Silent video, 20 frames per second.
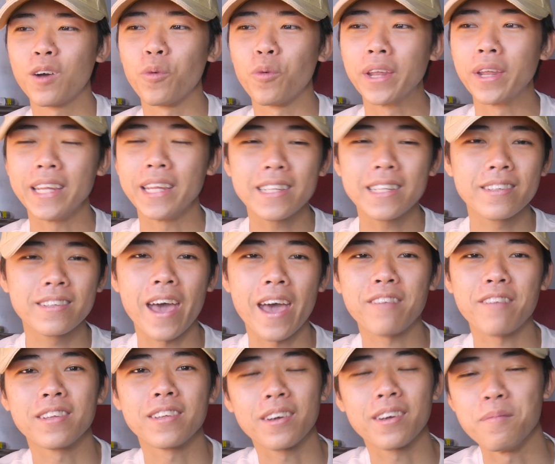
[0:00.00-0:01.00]
We need to
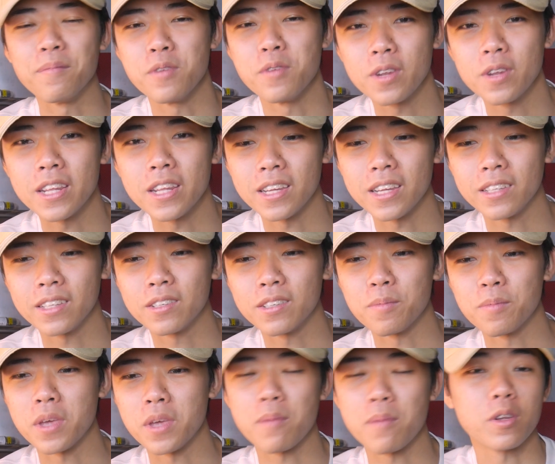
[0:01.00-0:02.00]
have the community
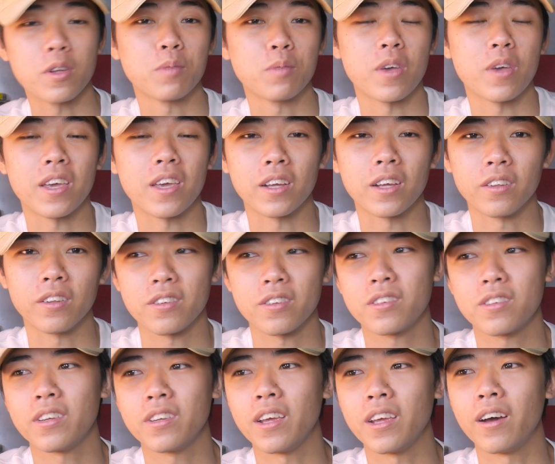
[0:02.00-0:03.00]
to be able to speak
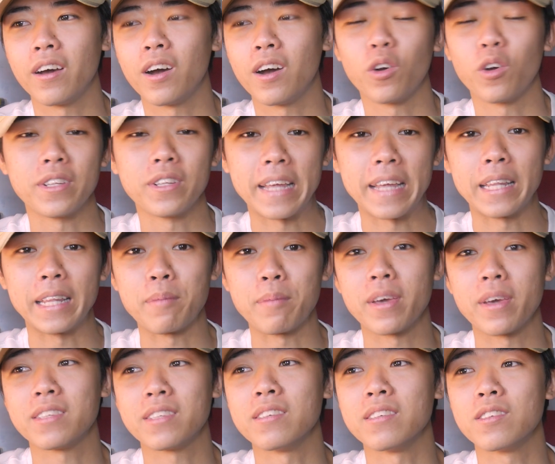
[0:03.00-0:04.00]
English on a daily
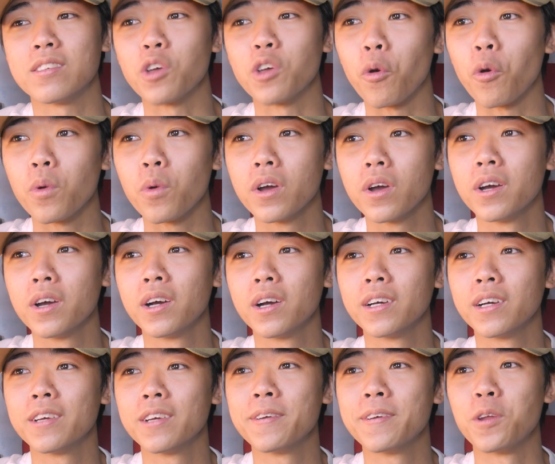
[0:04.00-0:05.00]
basis, so
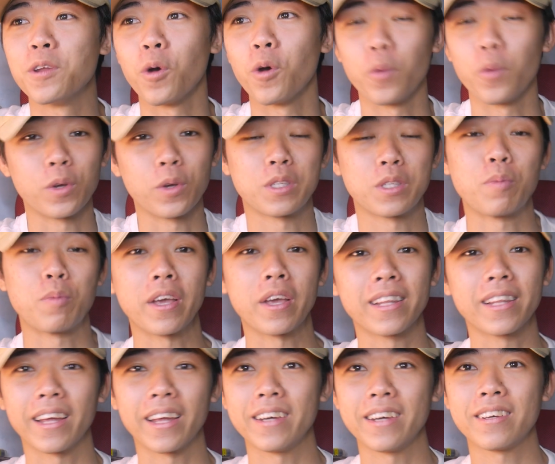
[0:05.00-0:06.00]
we could
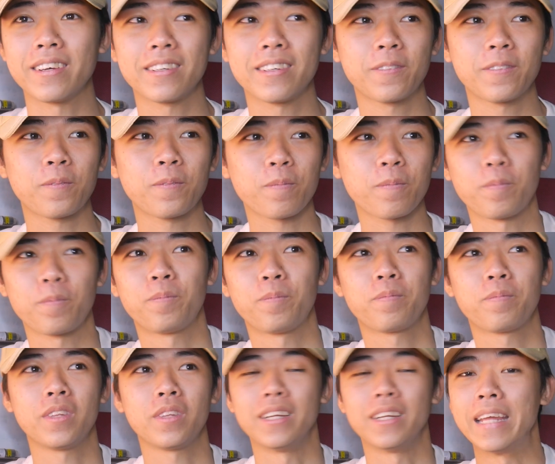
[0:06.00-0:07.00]
speak like
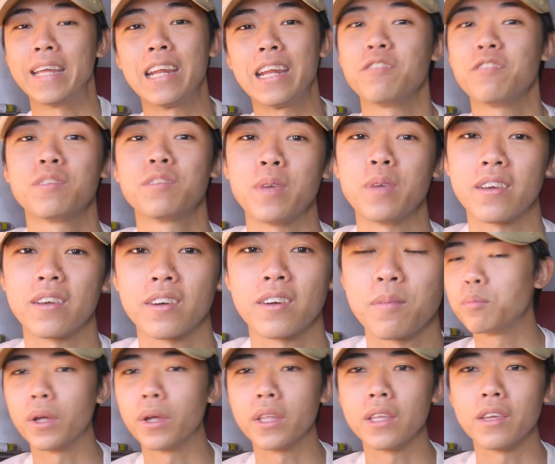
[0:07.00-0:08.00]
a native speaker.
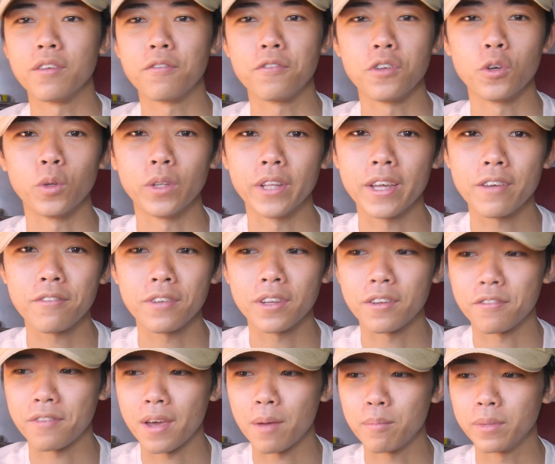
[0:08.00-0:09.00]
But if you live in
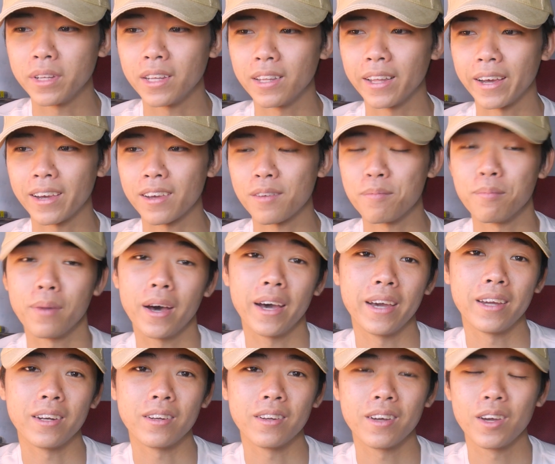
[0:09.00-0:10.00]
a family like
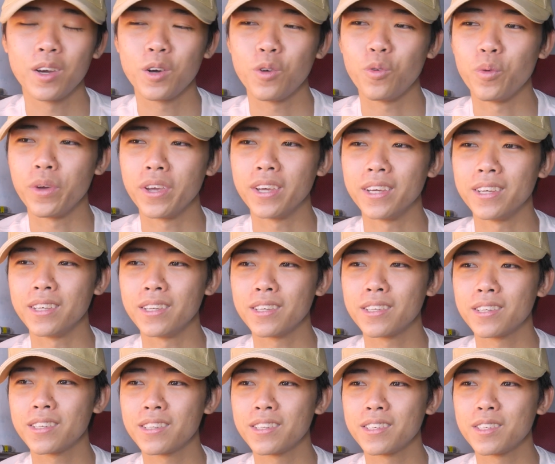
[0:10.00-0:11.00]
mine, we
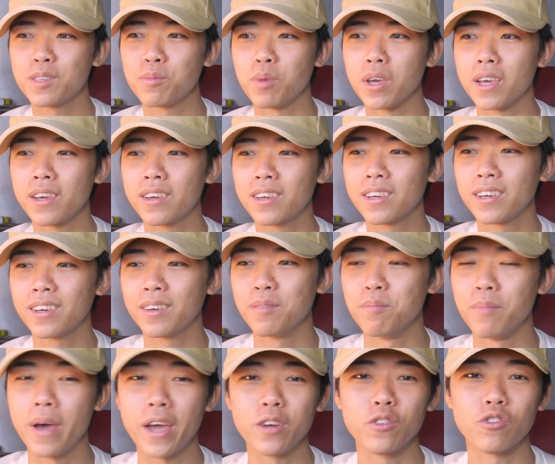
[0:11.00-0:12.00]
speak
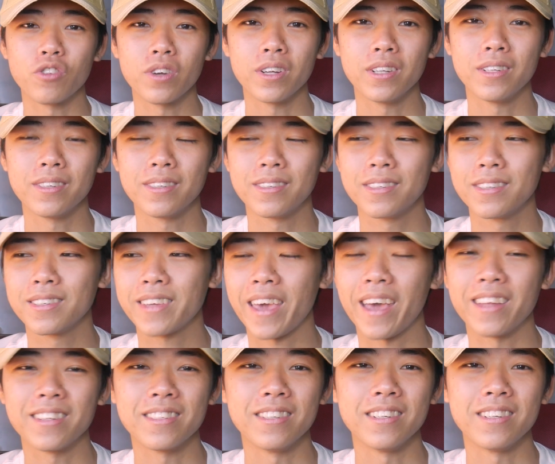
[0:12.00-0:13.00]
Mandarin,
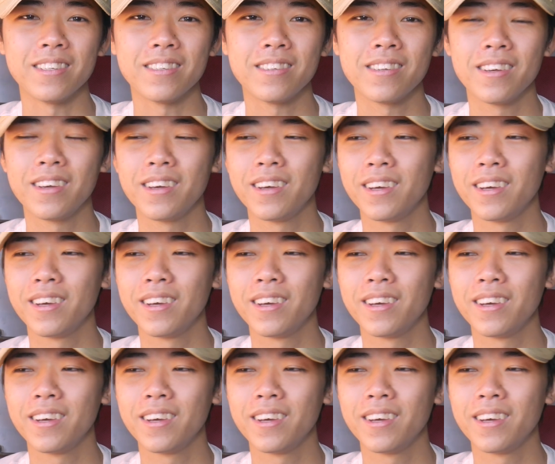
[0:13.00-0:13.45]
Cantonese